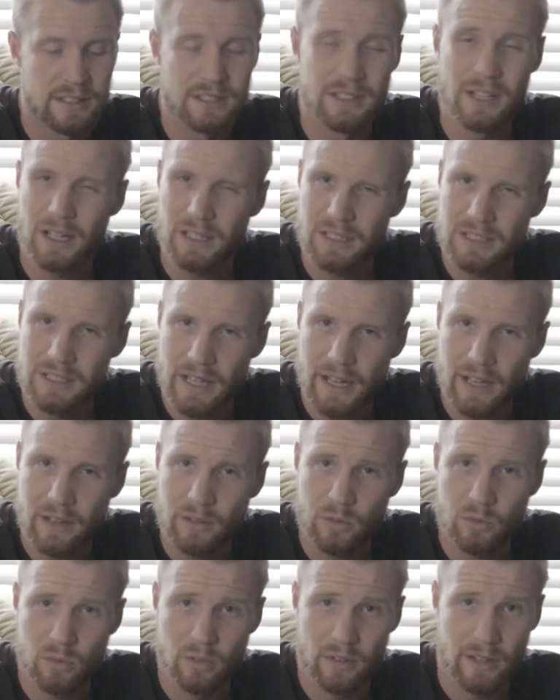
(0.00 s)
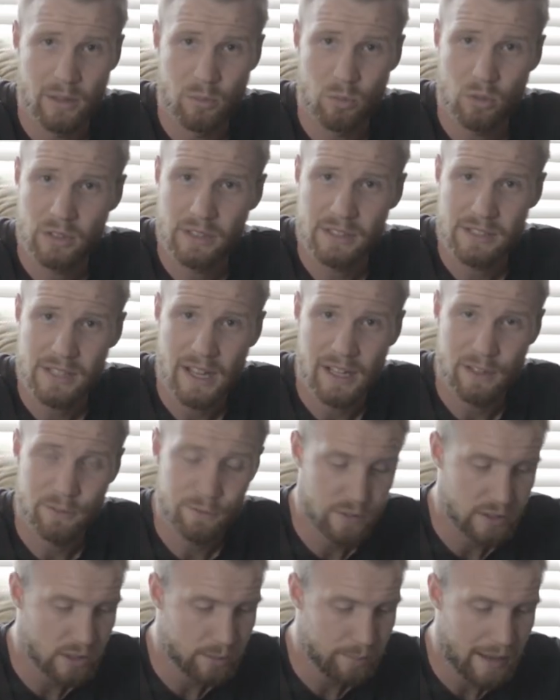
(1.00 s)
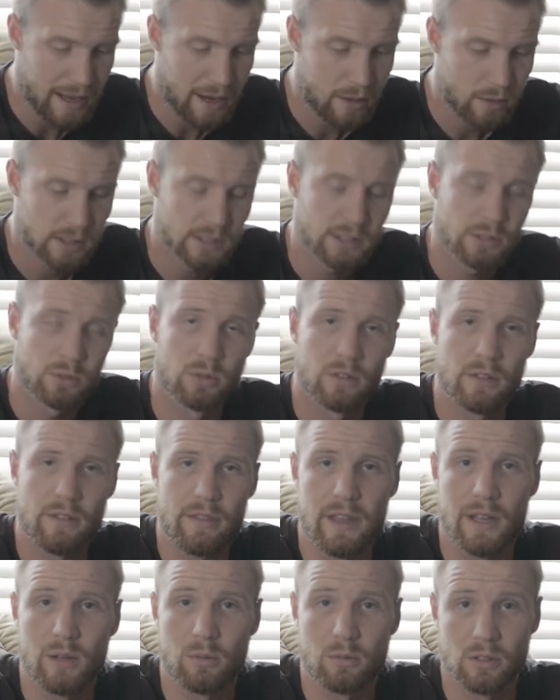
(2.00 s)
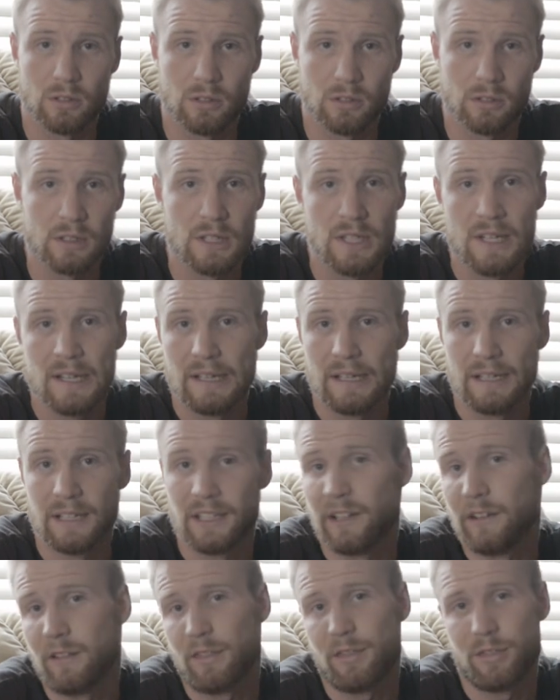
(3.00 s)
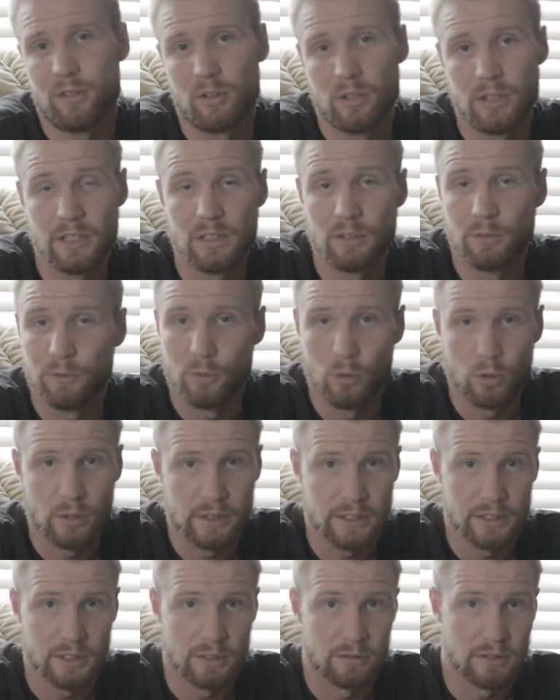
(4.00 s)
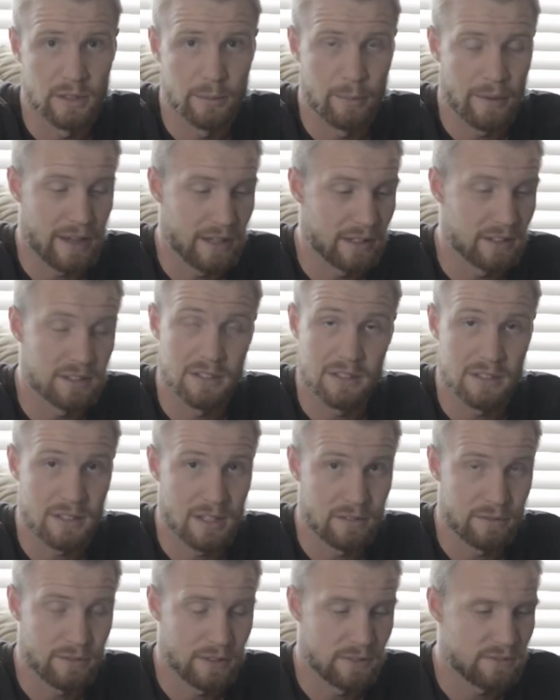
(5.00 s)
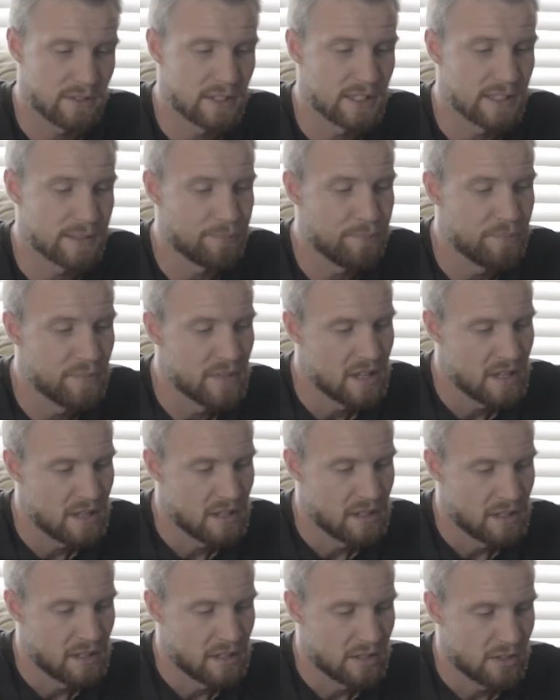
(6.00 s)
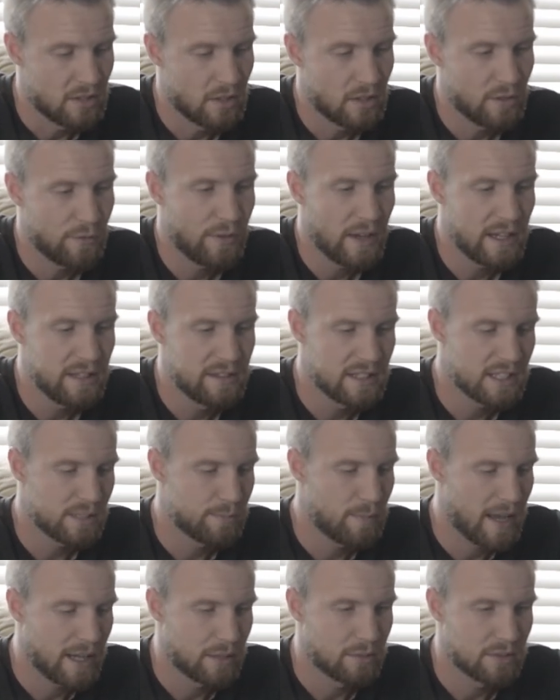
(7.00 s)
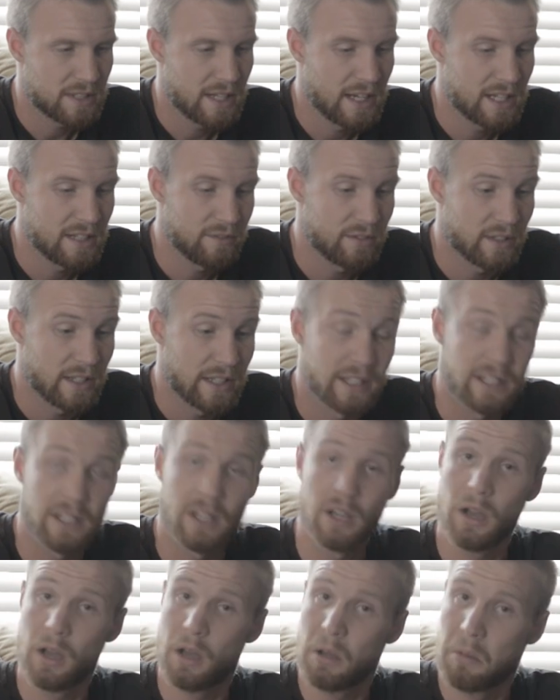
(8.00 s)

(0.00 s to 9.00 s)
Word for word: ducked down, or they weren't as high a fill power, or they were 30 to 40 degree bags instead of 15. So to find this bag was kind of like,